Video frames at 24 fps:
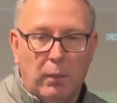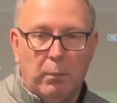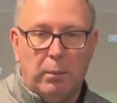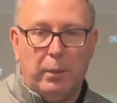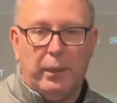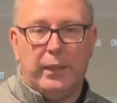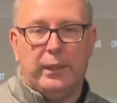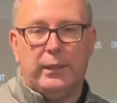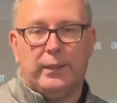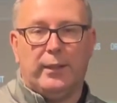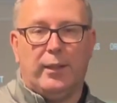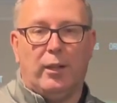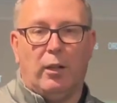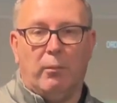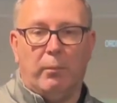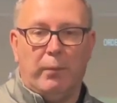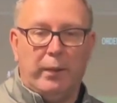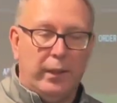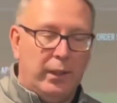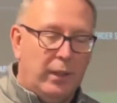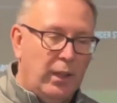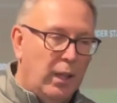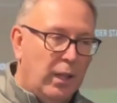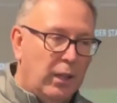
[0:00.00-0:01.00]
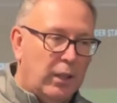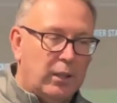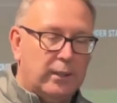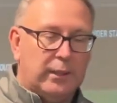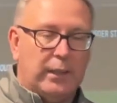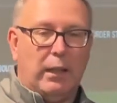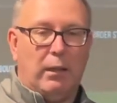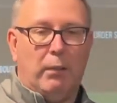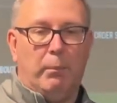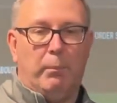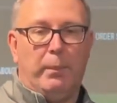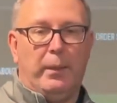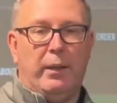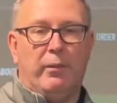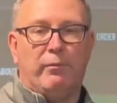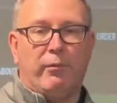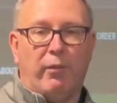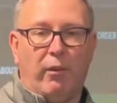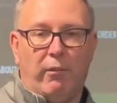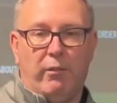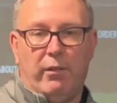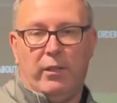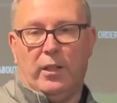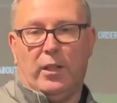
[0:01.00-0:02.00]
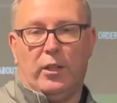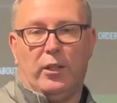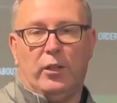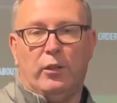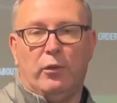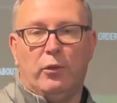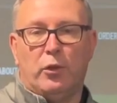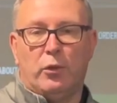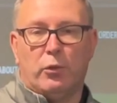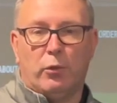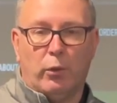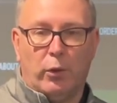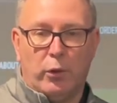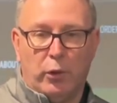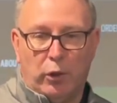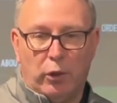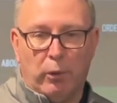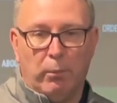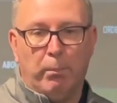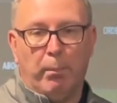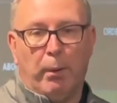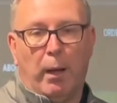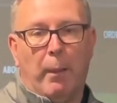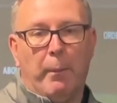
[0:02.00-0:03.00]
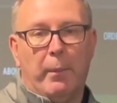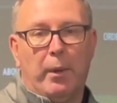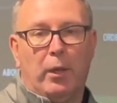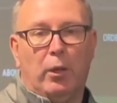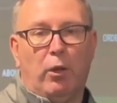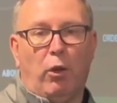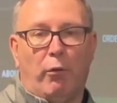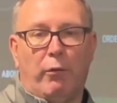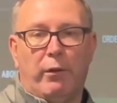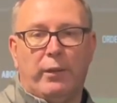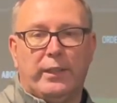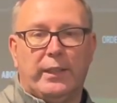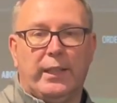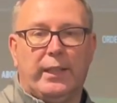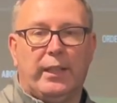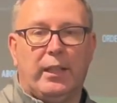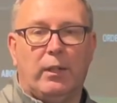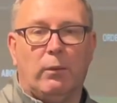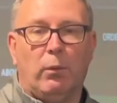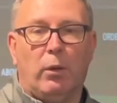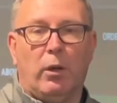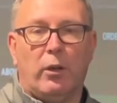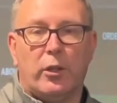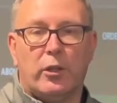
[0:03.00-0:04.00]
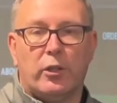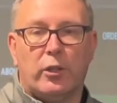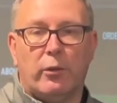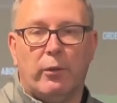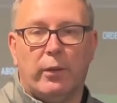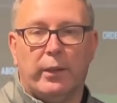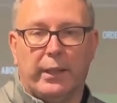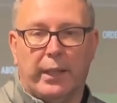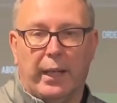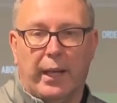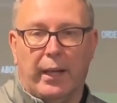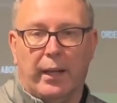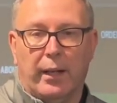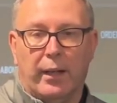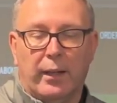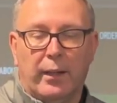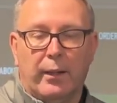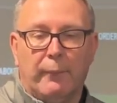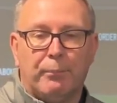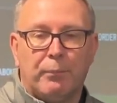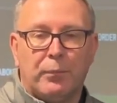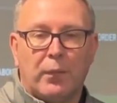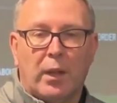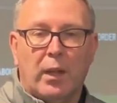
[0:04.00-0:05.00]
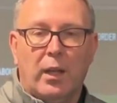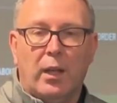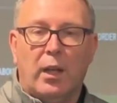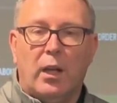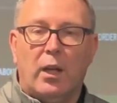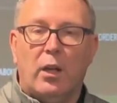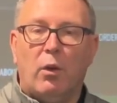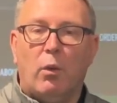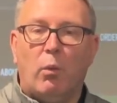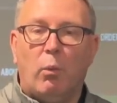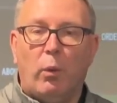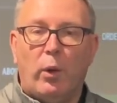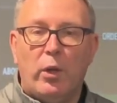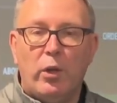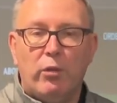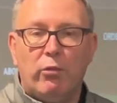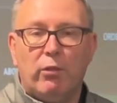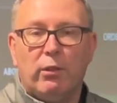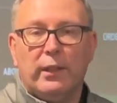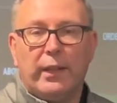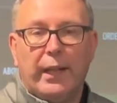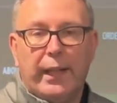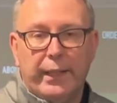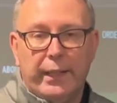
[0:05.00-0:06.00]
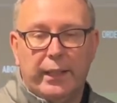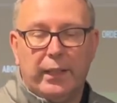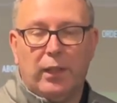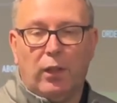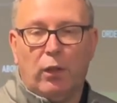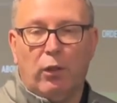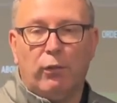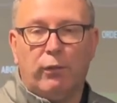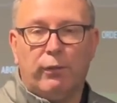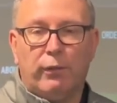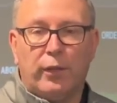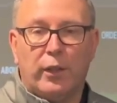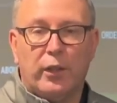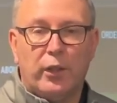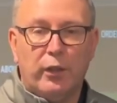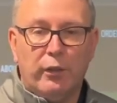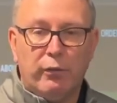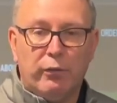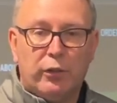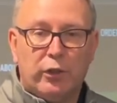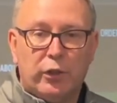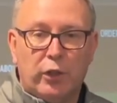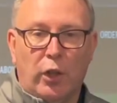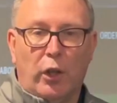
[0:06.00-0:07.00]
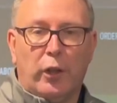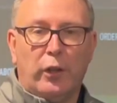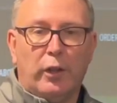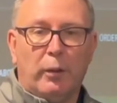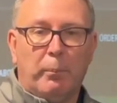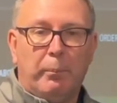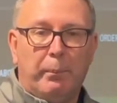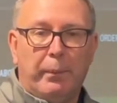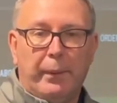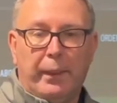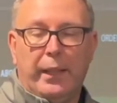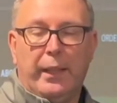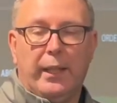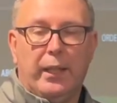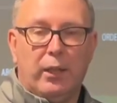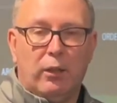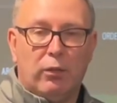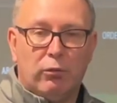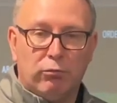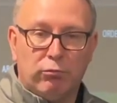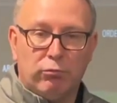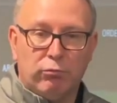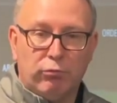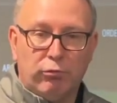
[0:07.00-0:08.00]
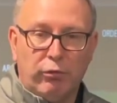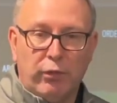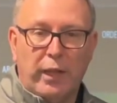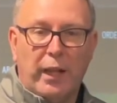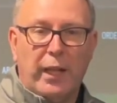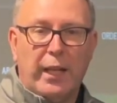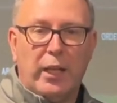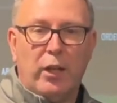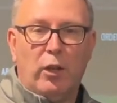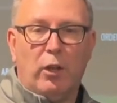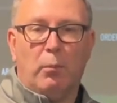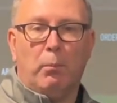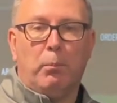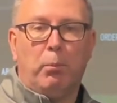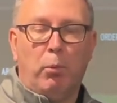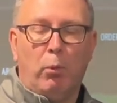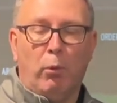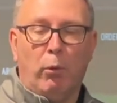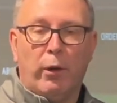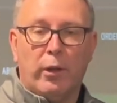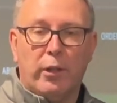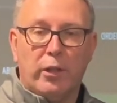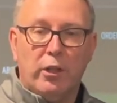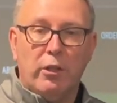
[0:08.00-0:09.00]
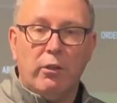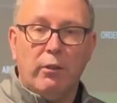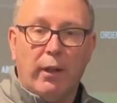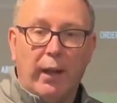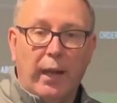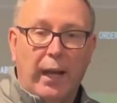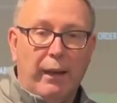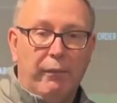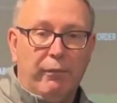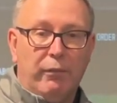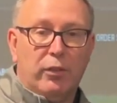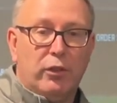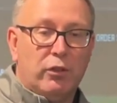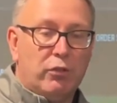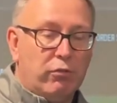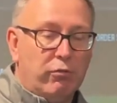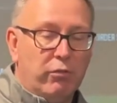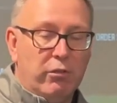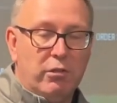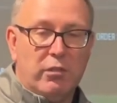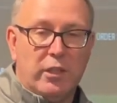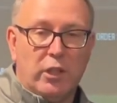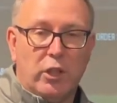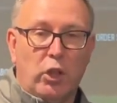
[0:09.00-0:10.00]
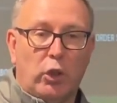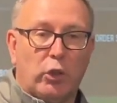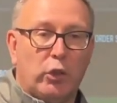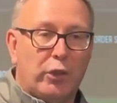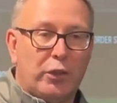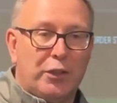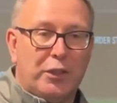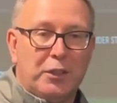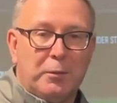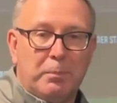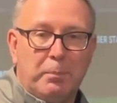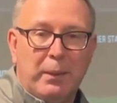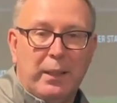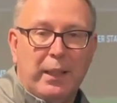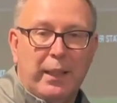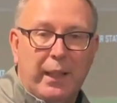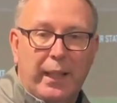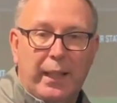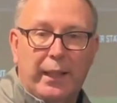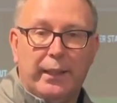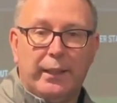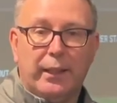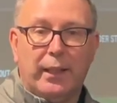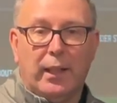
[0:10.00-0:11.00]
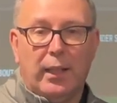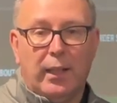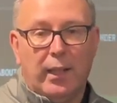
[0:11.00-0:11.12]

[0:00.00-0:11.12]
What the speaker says: please tell me, because that would be very unusual and you can buy me a lottery ticket while you're doing that. When you're a lady golfer, you've got to be really on point. You haven't traditionally got the speed